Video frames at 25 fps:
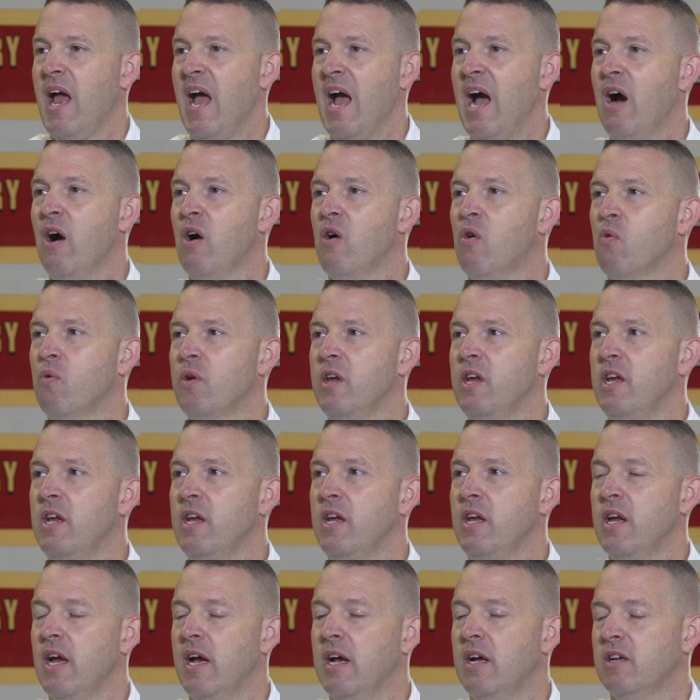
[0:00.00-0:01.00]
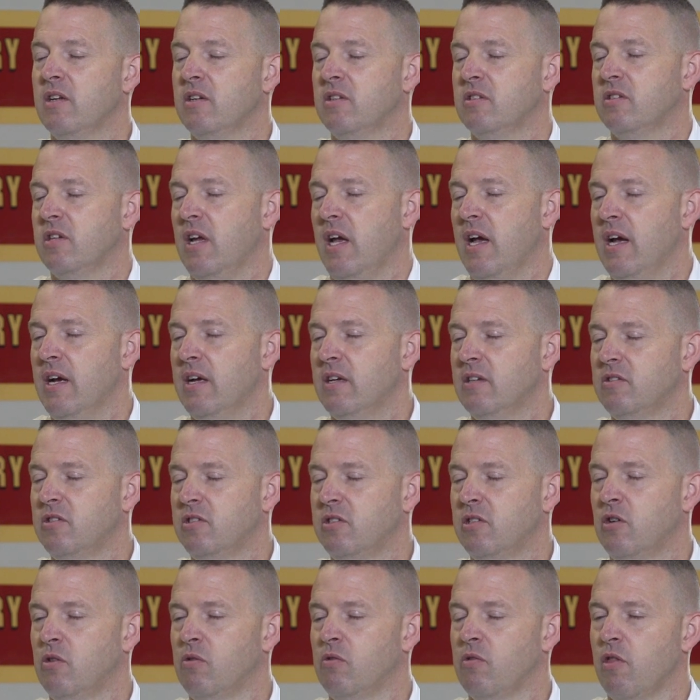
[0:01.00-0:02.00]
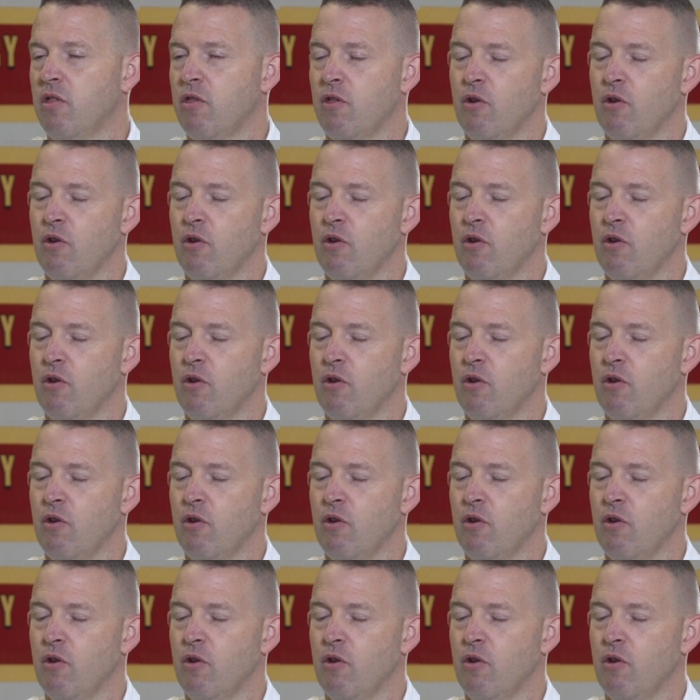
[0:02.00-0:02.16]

how we, as you know,